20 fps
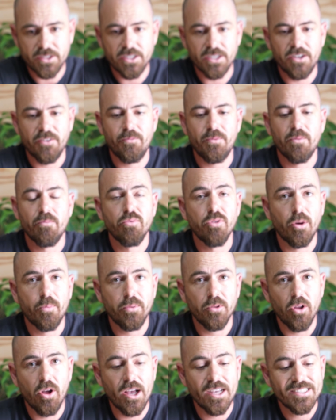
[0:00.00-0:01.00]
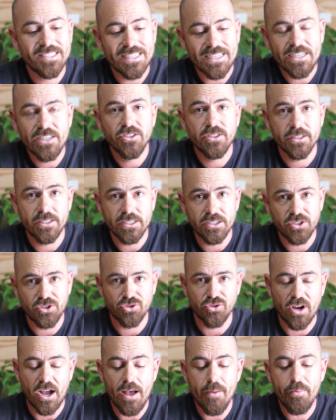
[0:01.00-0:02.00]
that have been propellized into this
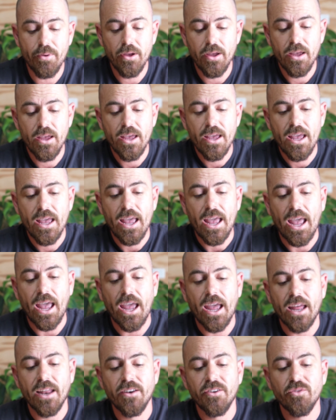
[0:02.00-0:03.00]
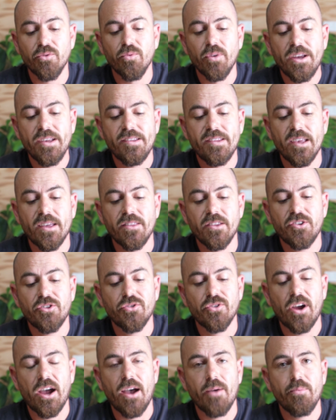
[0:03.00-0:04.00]
trap and reset the
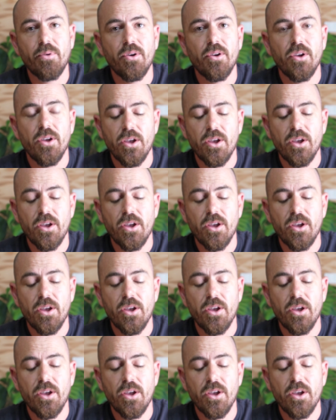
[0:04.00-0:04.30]
trap